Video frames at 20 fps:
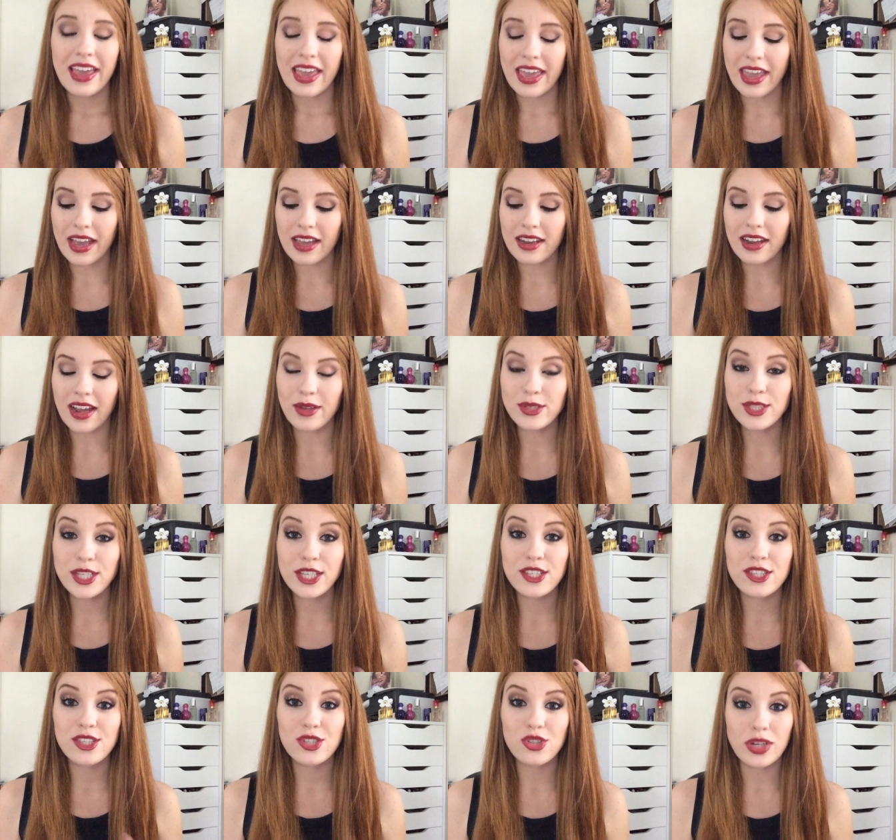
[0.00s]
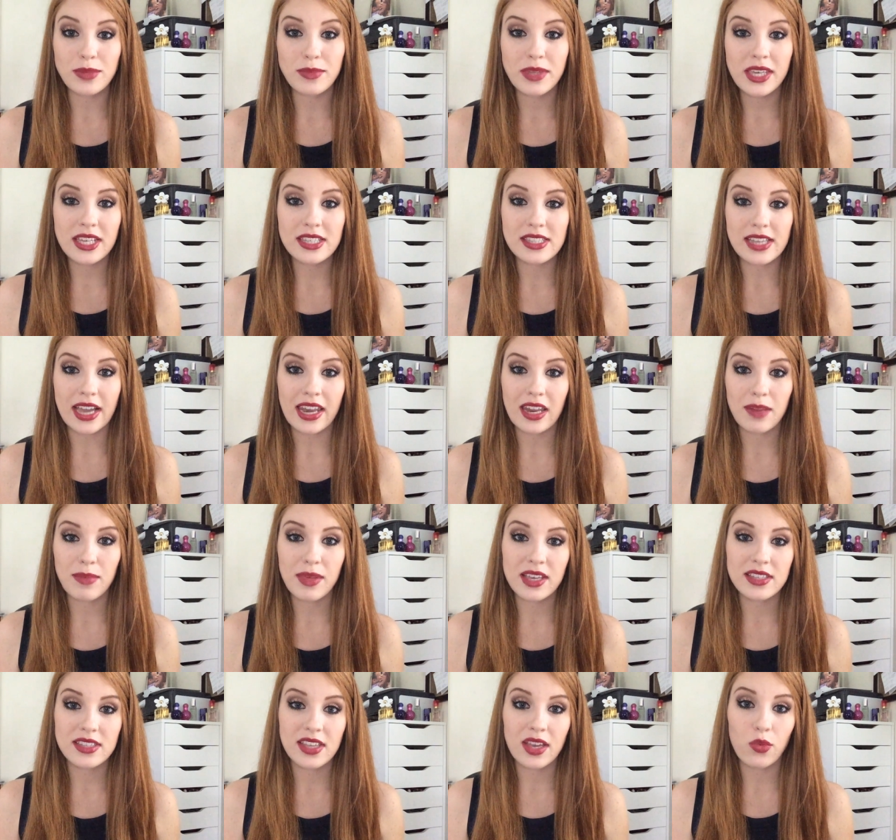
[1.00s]
and I was extremely excited
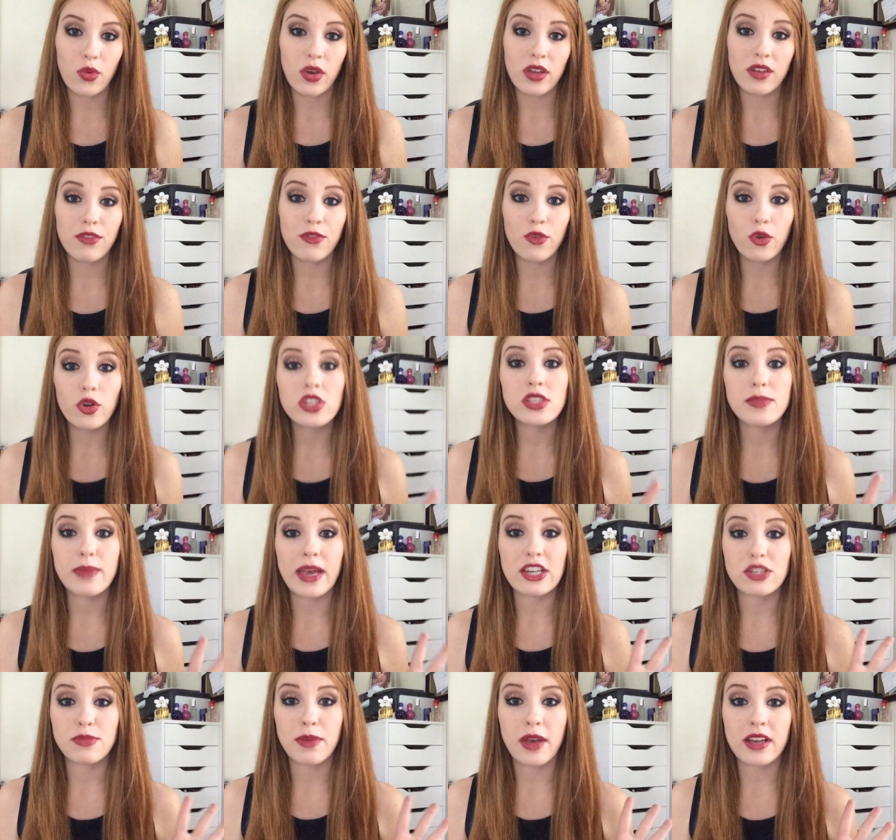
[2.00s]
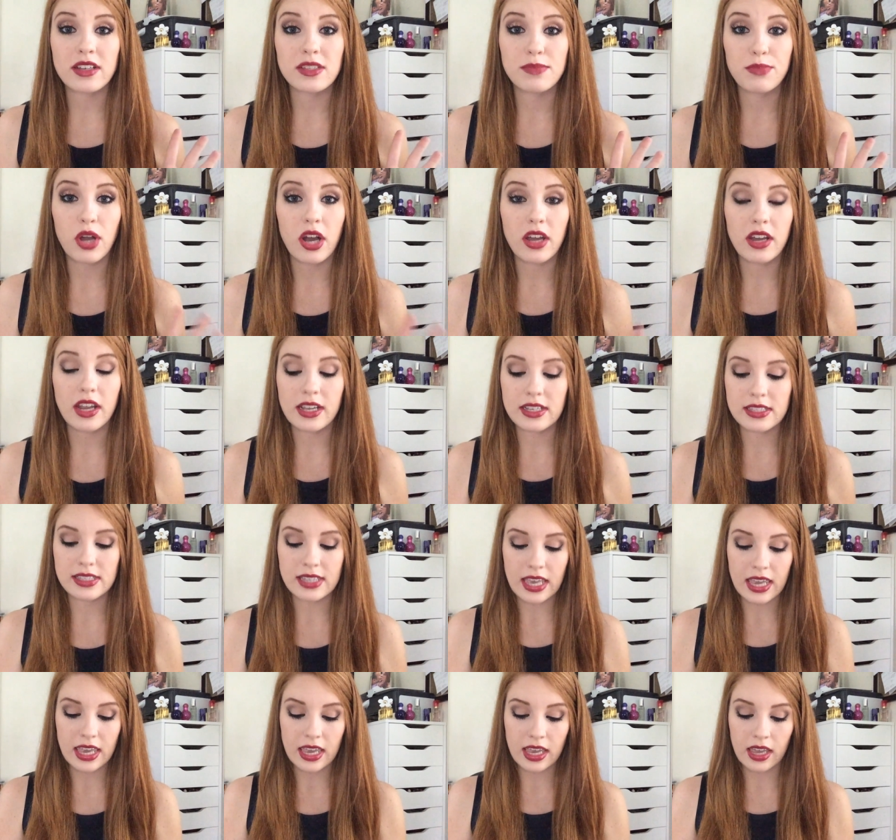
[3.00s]
because I won four Smashbox products,
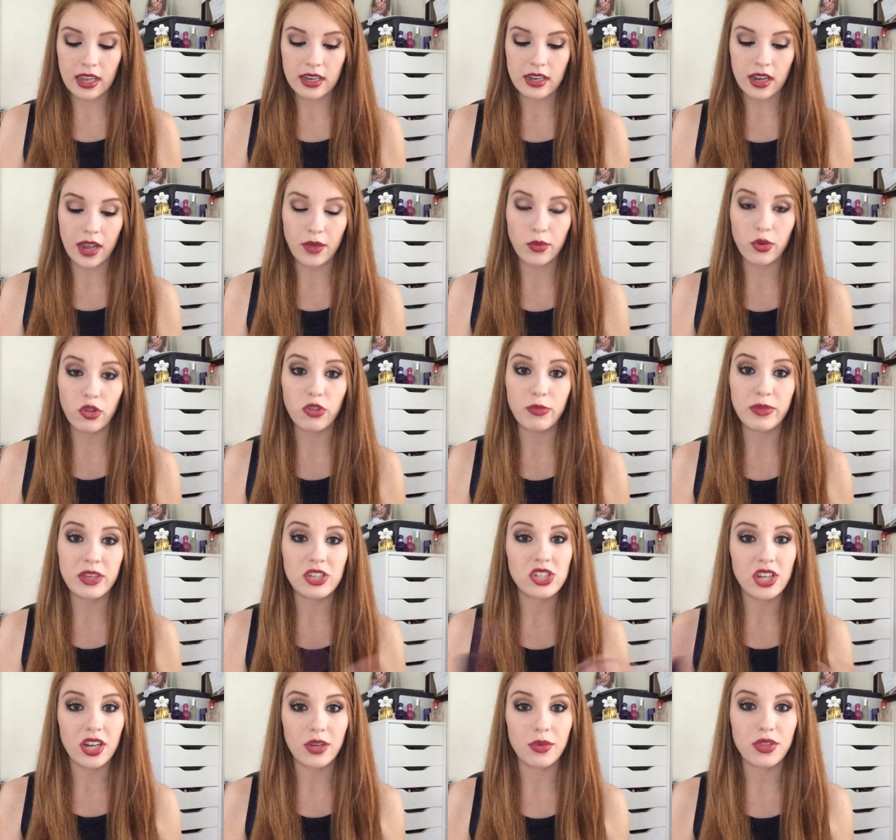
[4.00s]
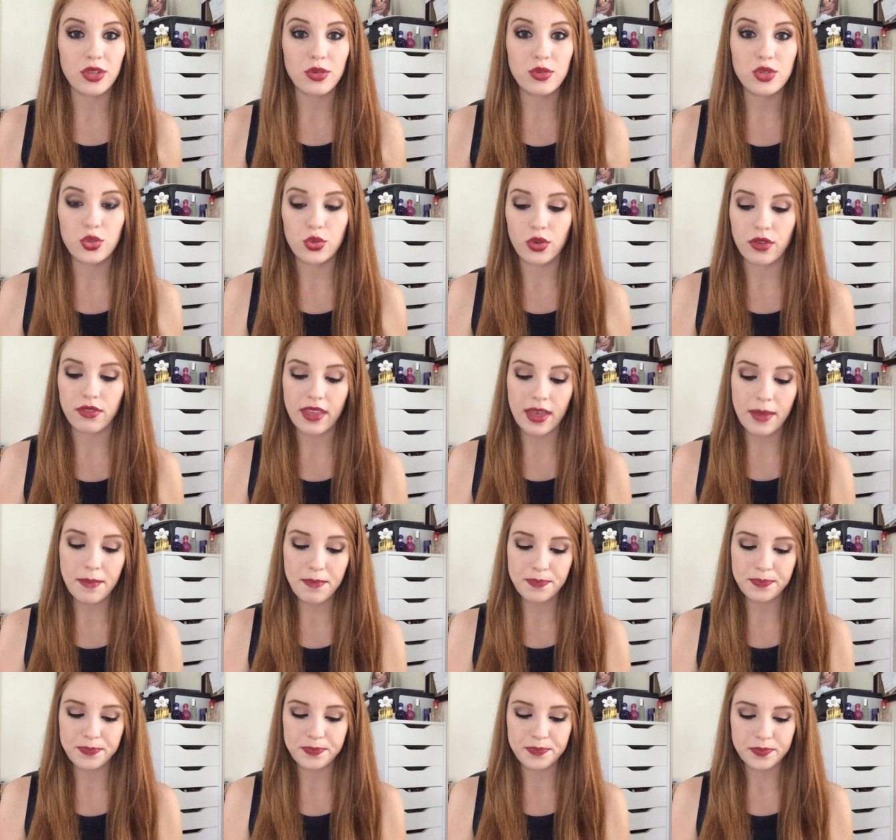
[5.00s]
and I will be sharing with you two of them.
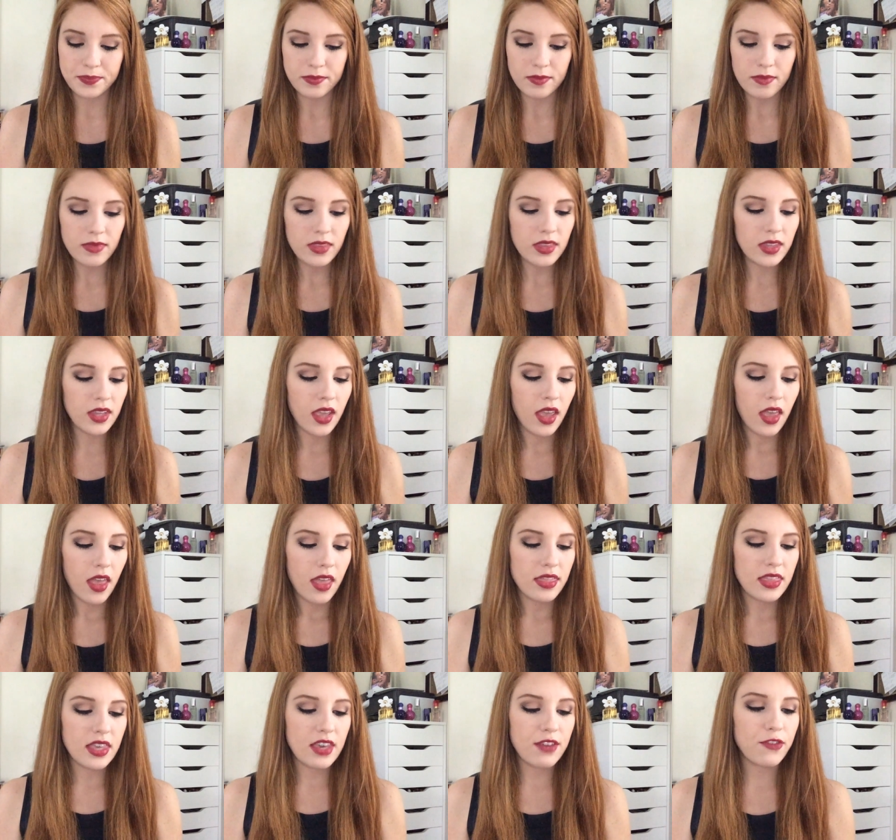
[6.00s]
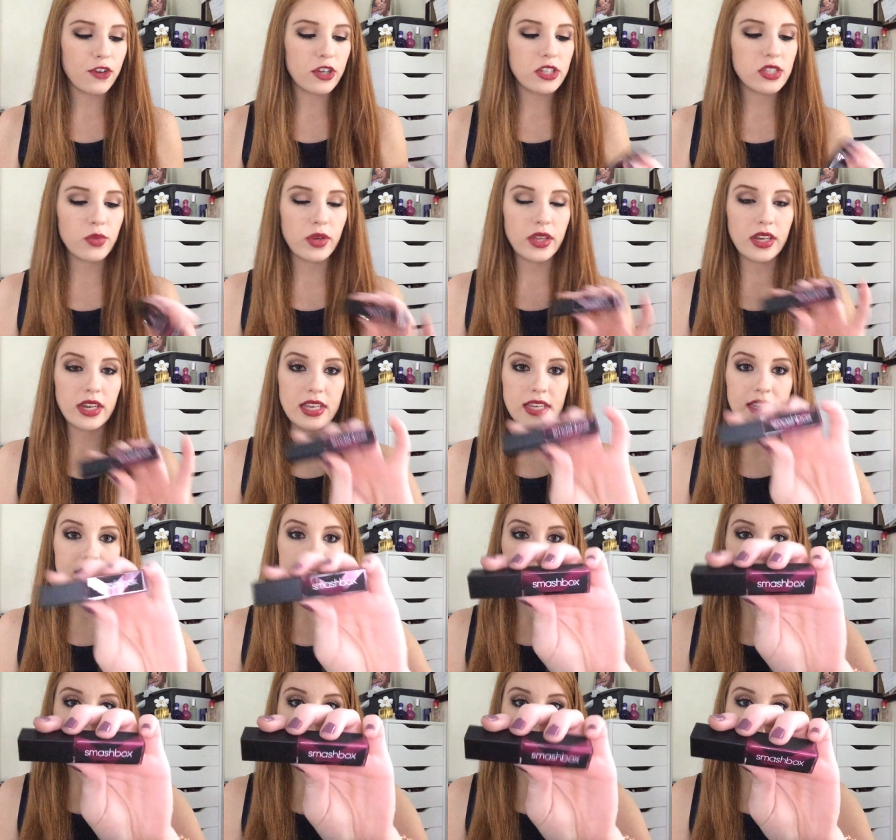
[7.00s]
The first one
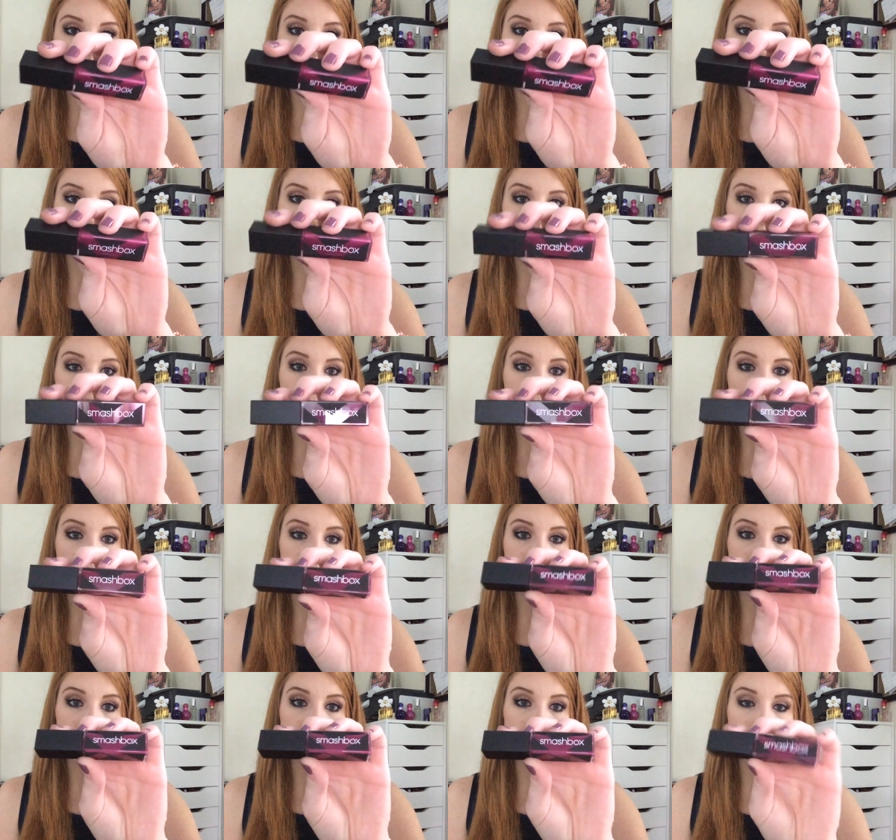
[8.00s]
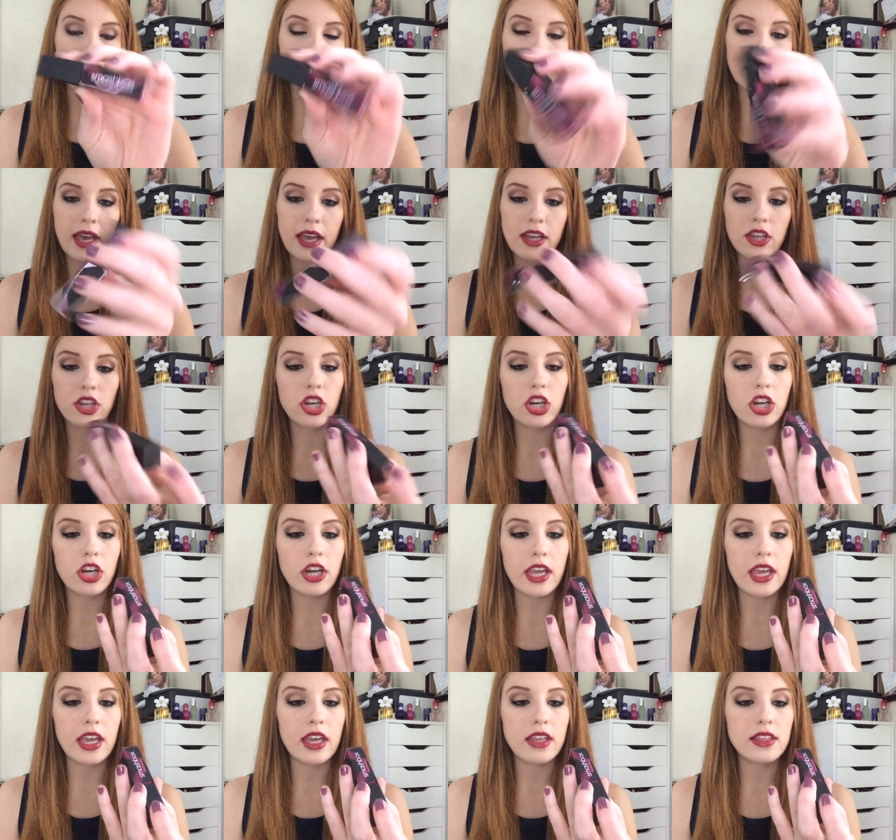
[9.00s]
is this Smashbox lip
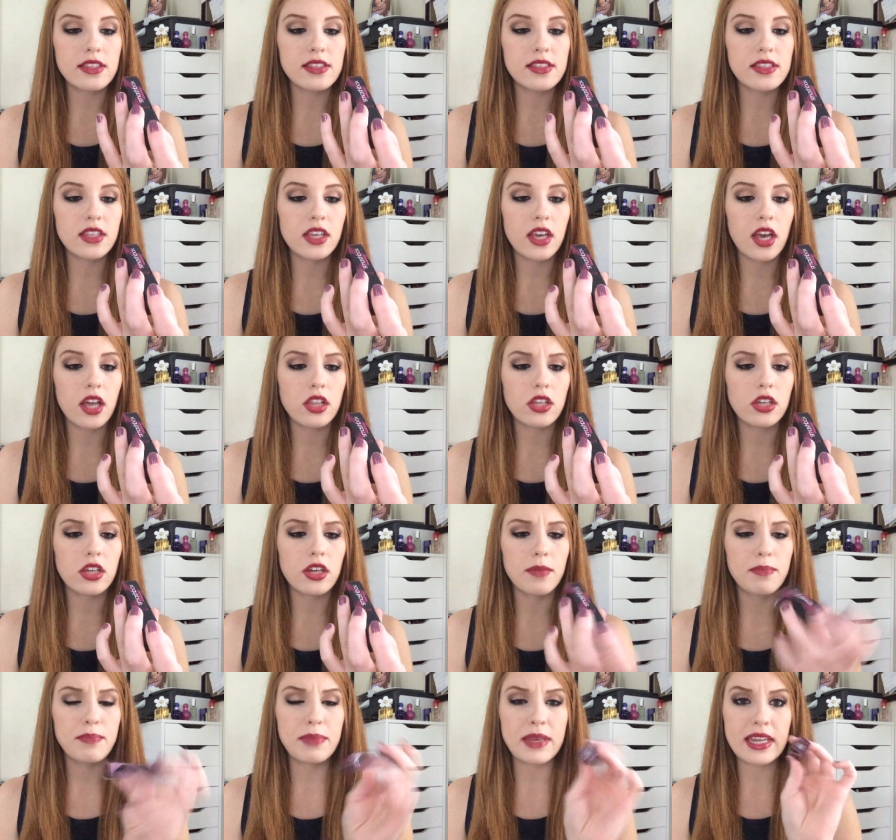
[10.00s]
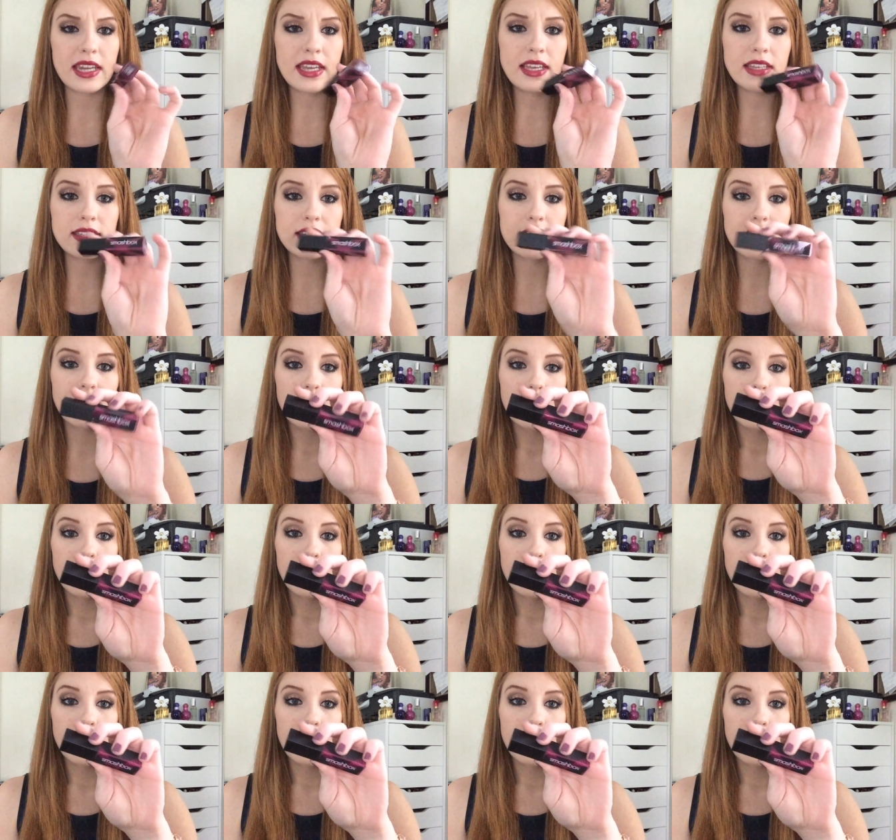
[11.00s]
lacquer, and this is in the color Beet It.